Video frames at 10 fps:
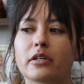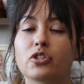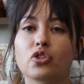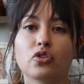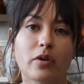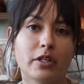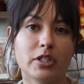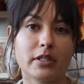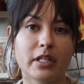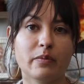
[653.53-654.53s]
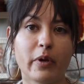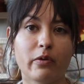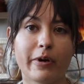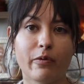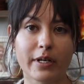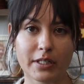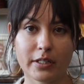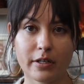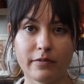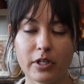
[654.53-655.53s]
construction that's being
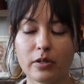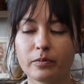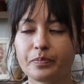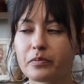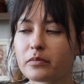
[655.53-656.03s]
requested of you.